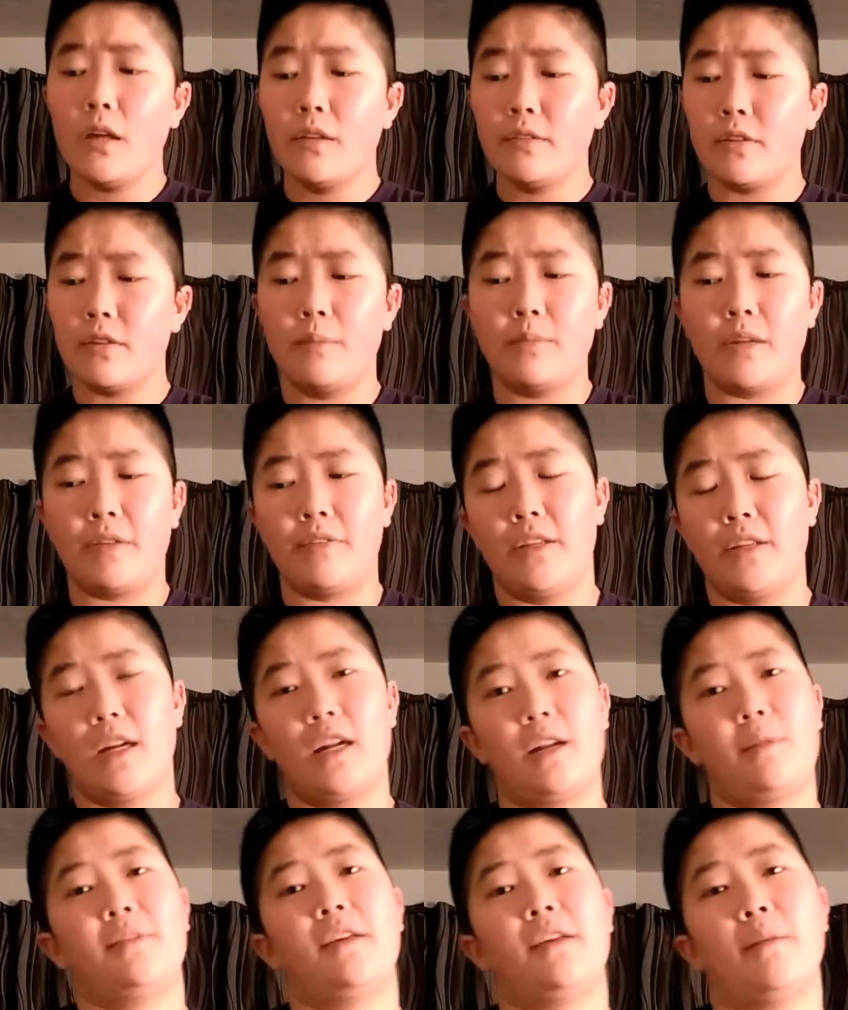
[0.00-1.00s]
And so I'm definitely
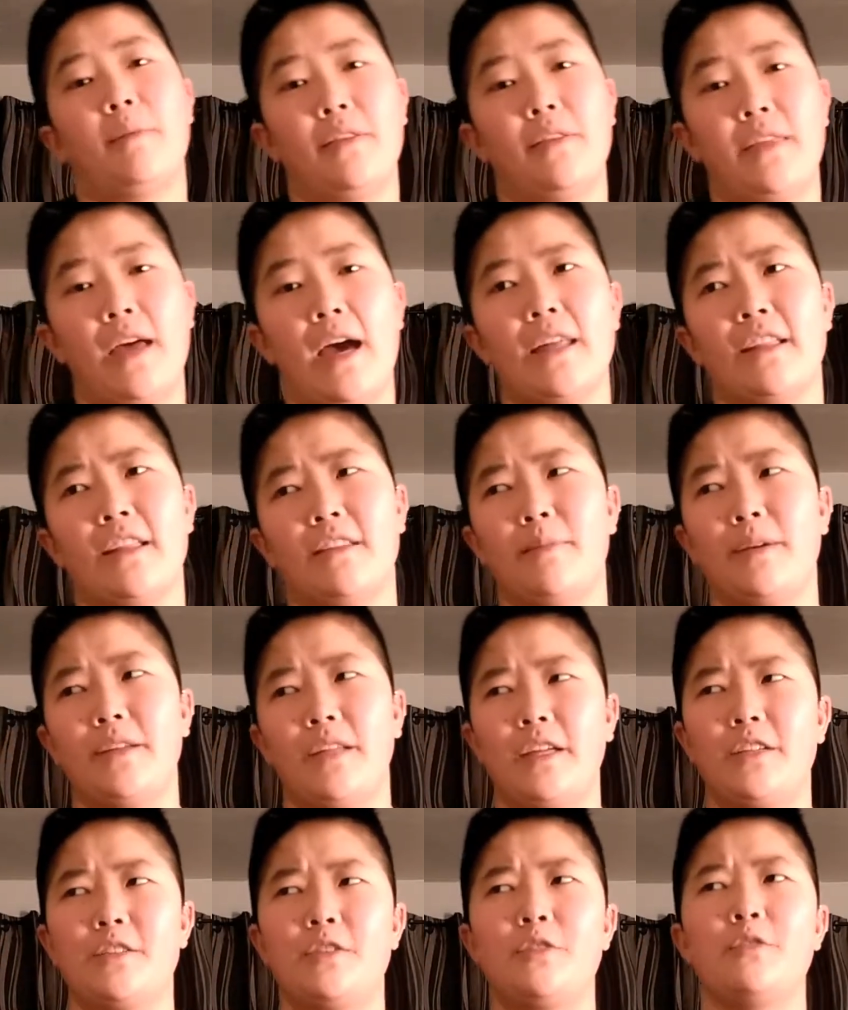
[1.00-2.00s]
not upset about that, and that's my,
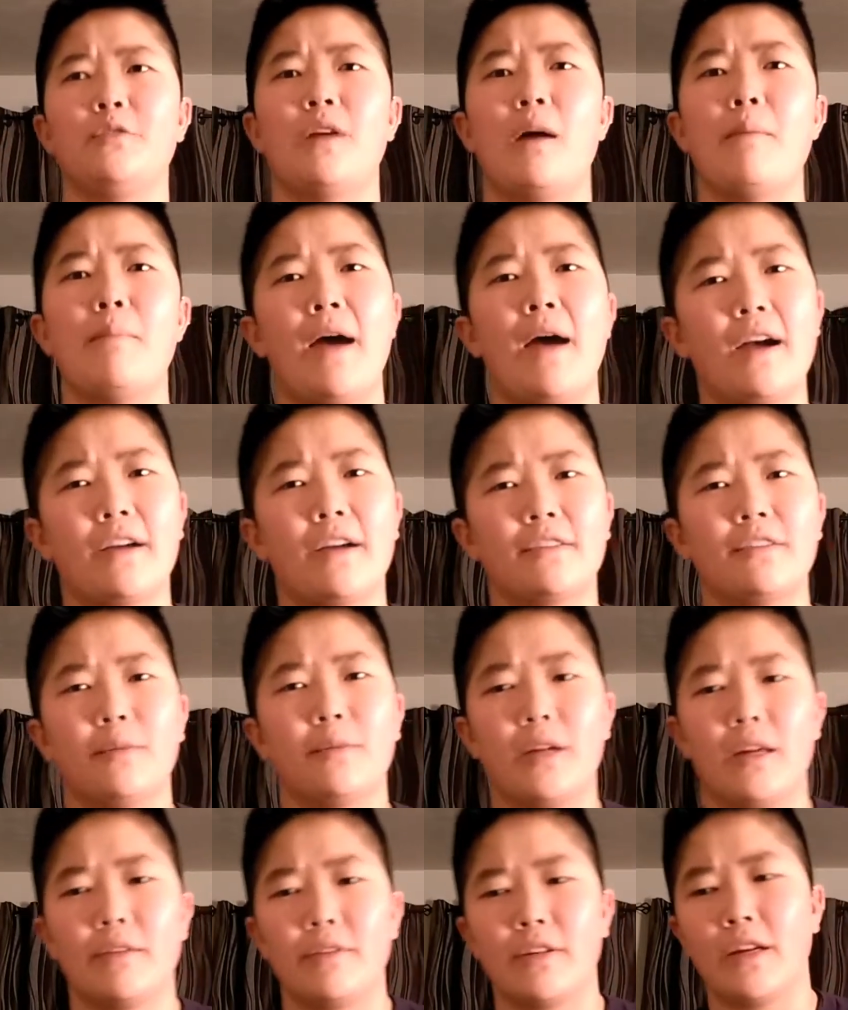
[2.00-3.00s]
2-rep max
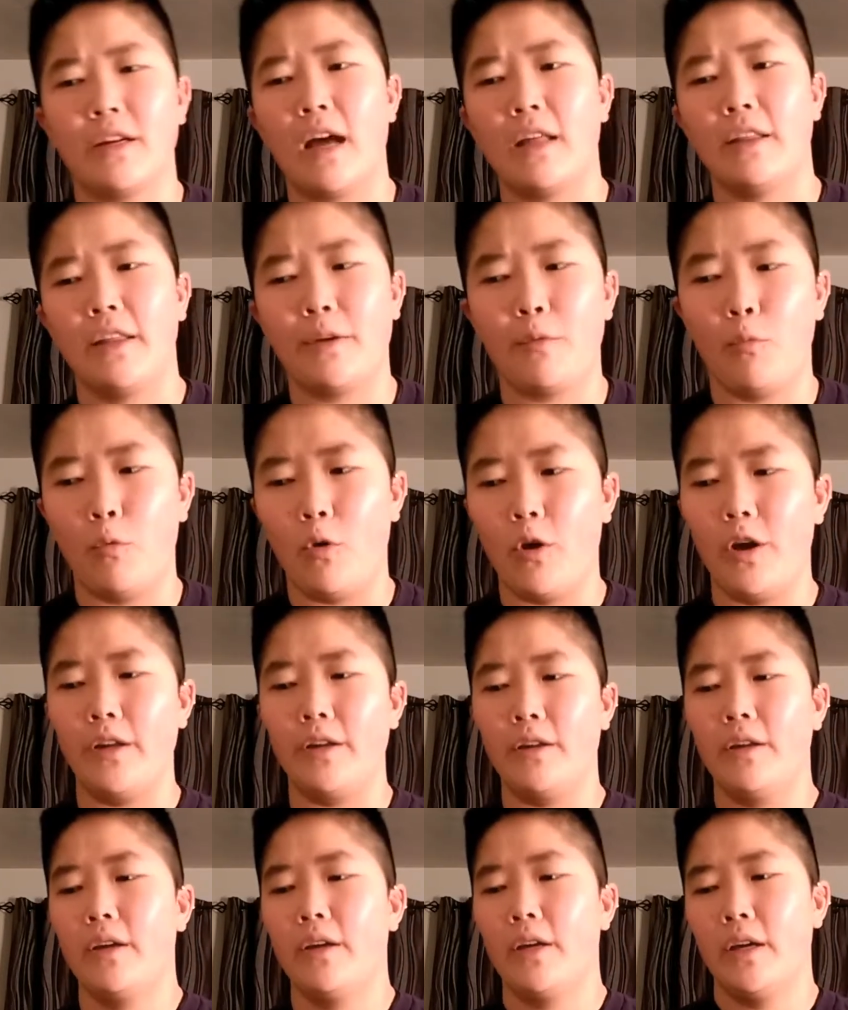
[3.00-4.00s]
or whatever, not,
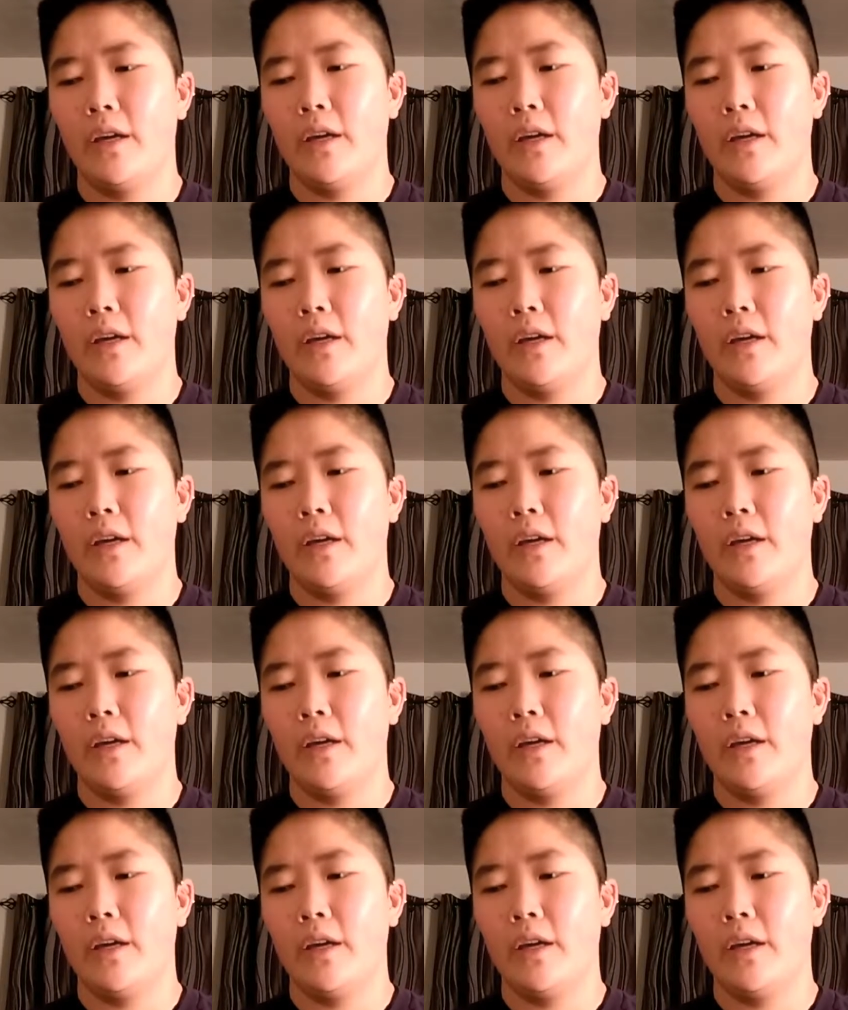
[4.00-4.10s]
1.